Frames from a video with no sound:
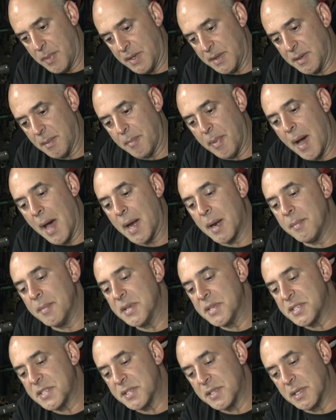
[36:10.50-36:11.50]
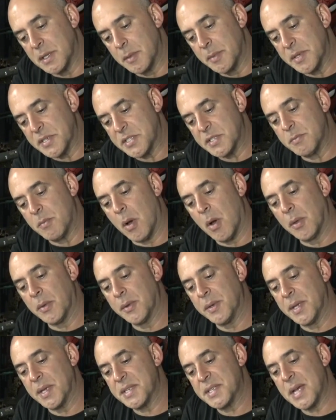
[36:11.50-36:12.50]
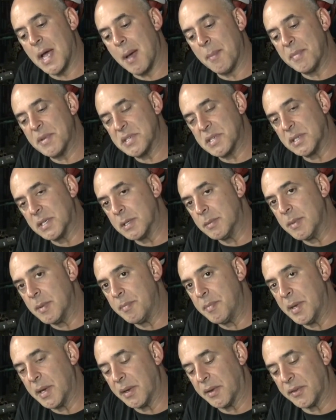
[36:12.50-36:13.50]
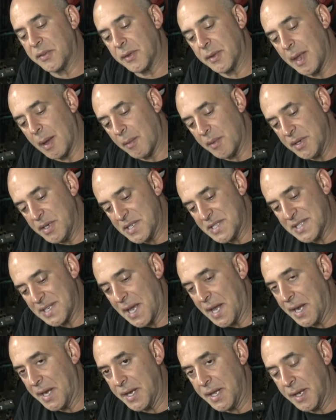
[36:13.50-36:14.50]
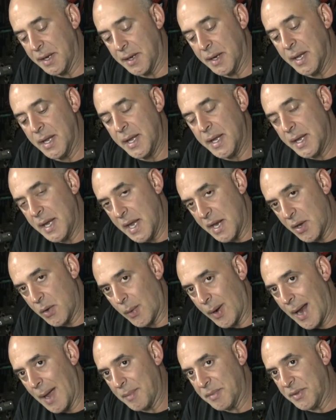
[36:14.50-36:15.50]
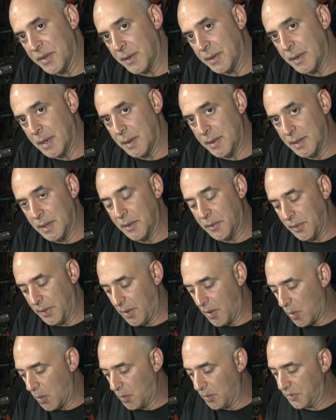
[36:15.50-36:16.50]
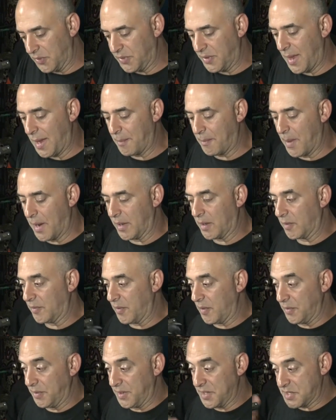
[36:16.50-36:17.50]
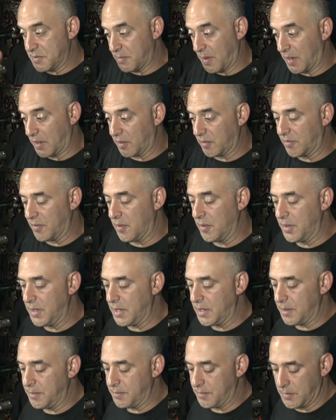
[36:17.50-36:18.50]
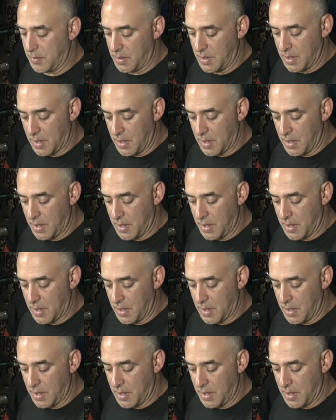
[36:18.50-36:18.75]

But the bottom is a little bit smaller and the top is a little bit bigger, so that when you slide it in, it grabs it. It literally holds that microphone, this microphone, in.